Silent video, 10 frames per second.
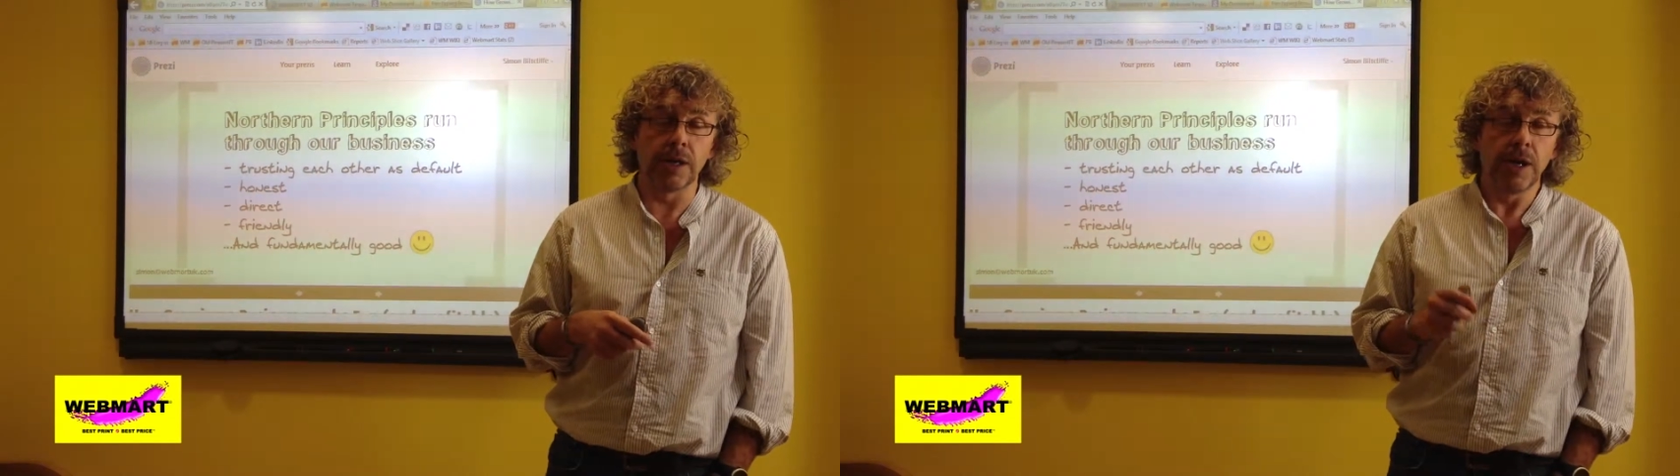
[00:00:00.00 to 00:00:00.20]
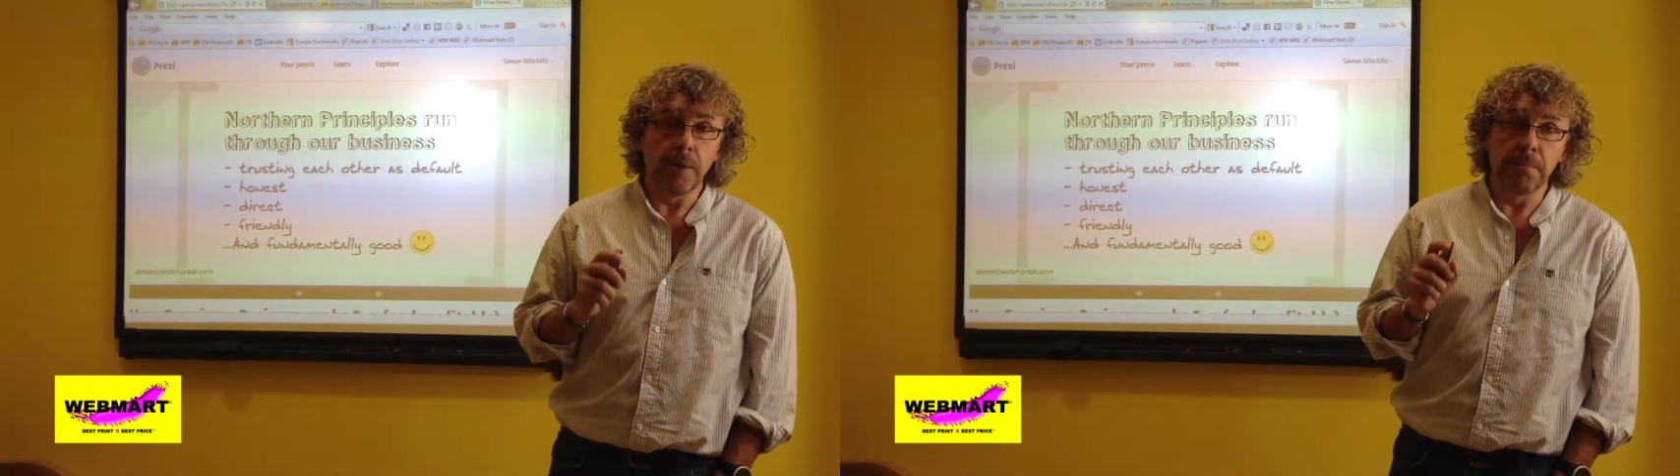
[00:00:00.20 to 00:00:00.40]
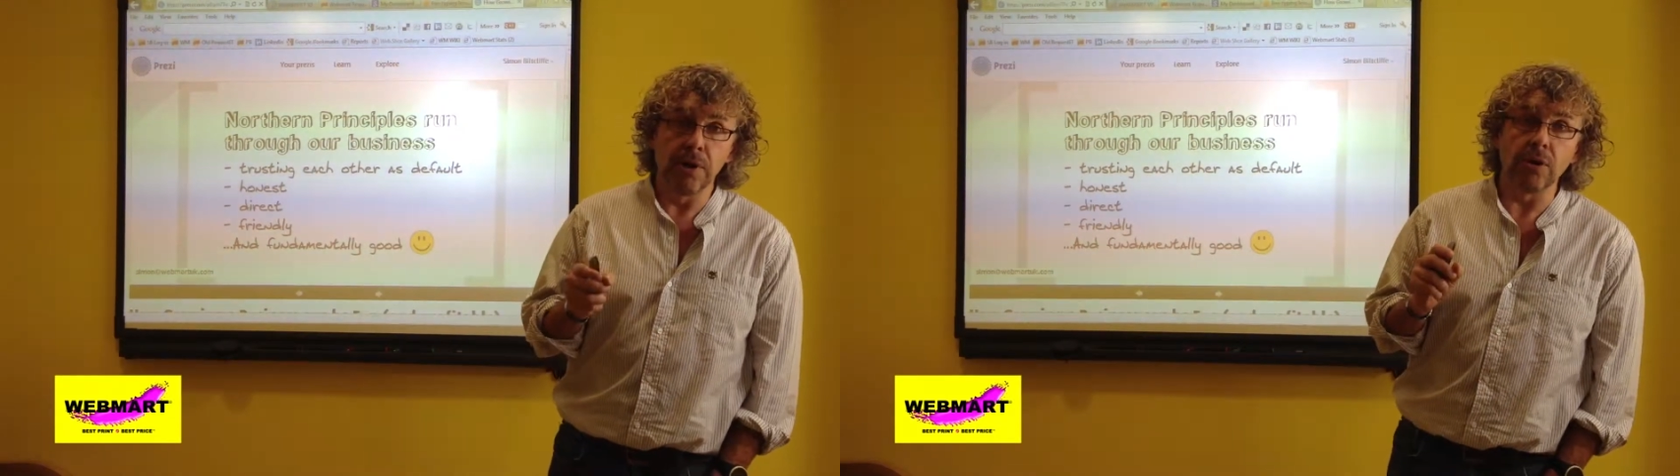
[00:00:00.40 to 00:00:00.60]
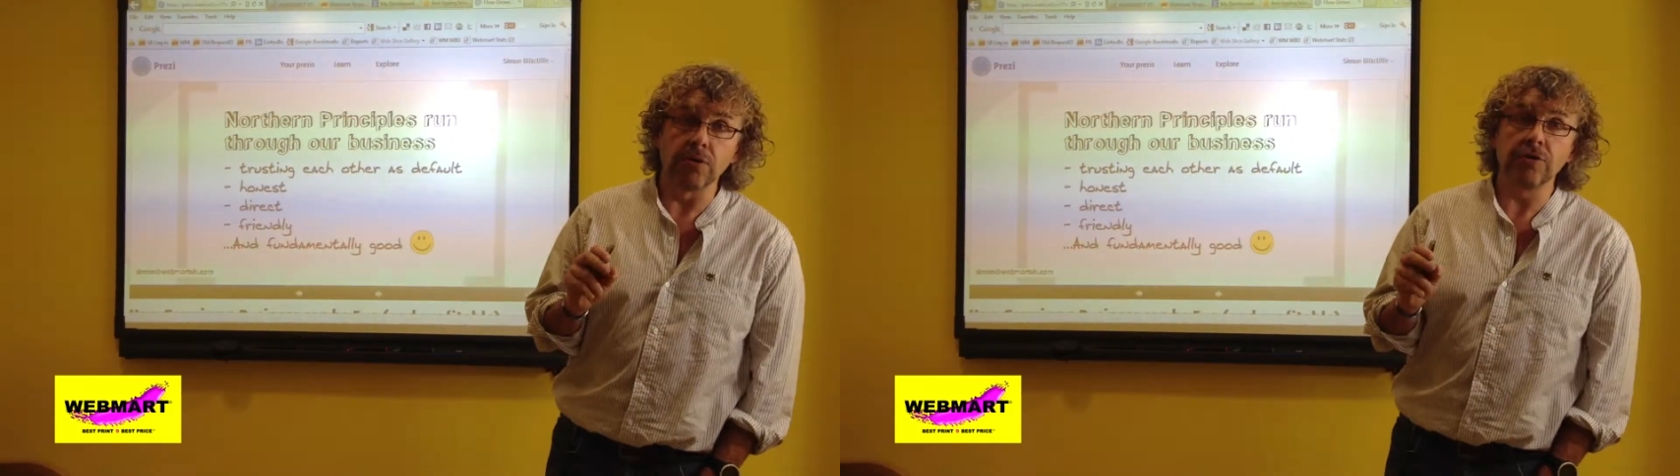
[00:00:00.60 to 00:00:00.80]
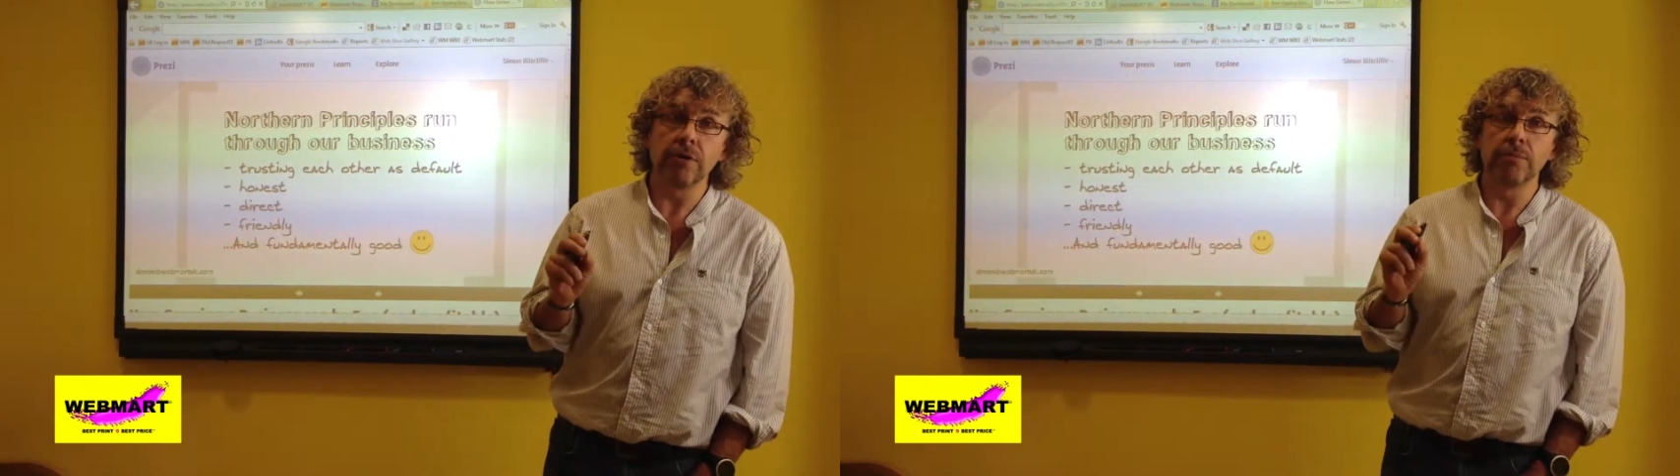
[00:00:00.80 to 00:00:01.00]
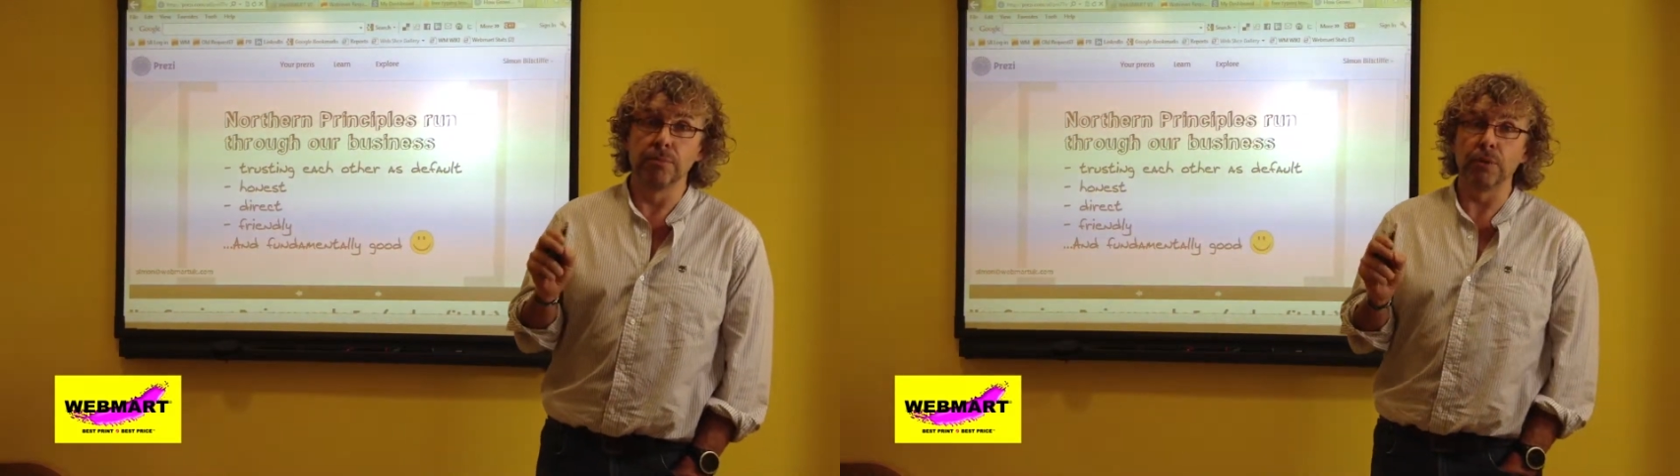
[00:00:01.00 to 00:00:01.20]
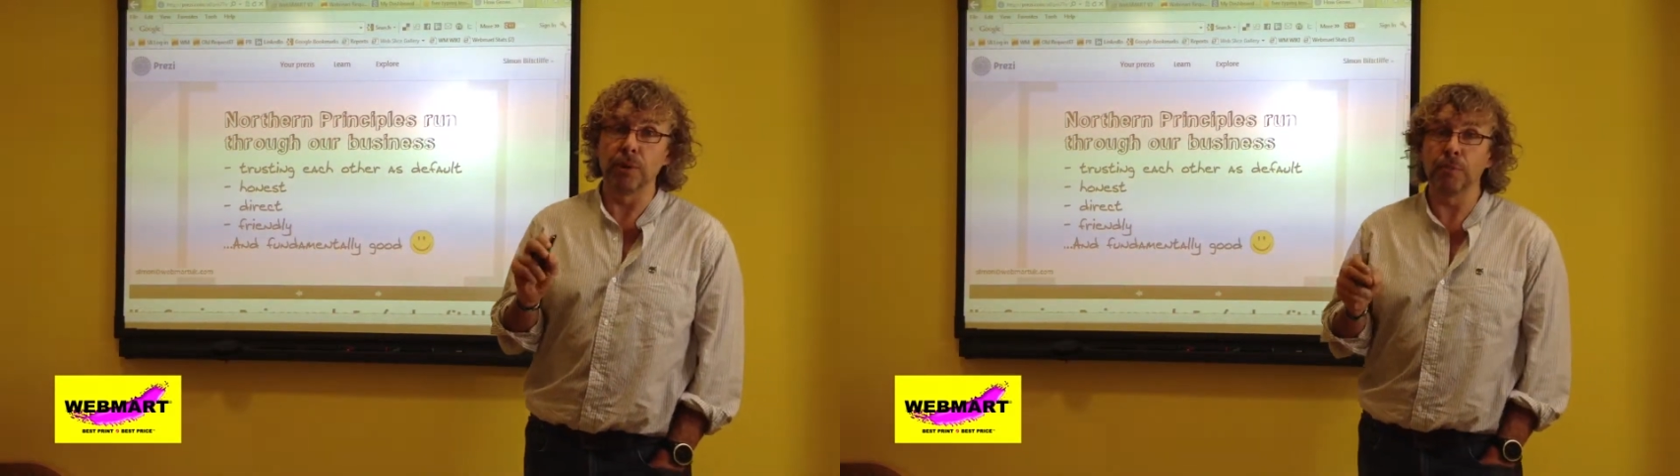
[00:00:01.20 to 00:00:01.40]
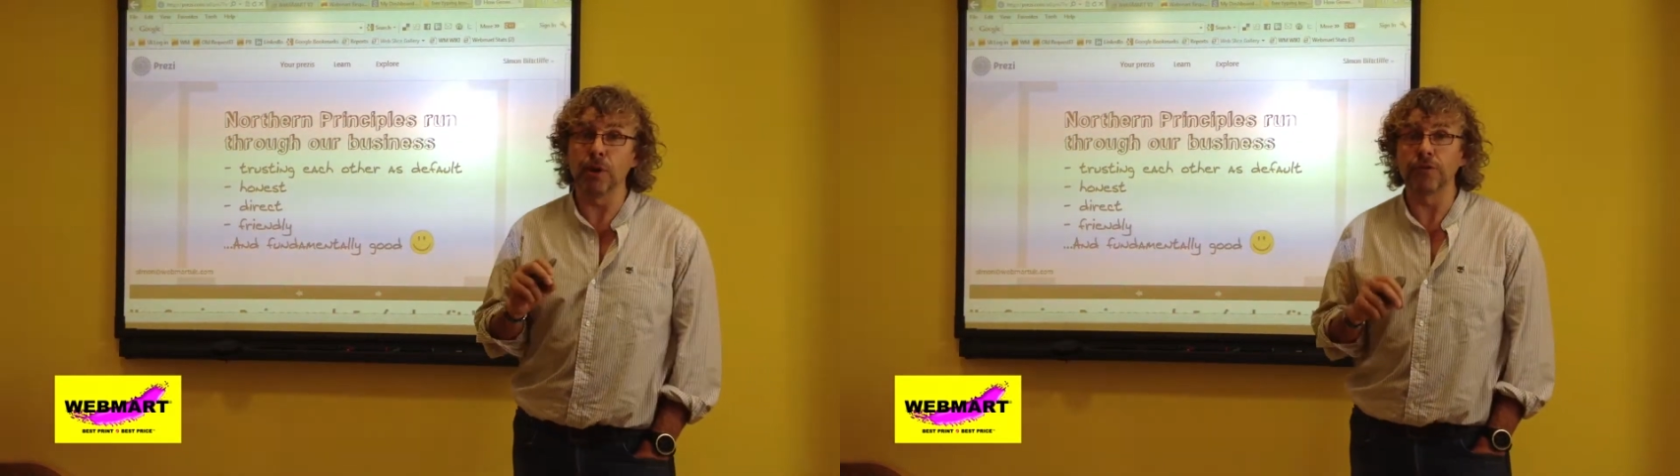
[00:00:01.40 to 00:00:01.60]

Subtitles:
quickly that way. But,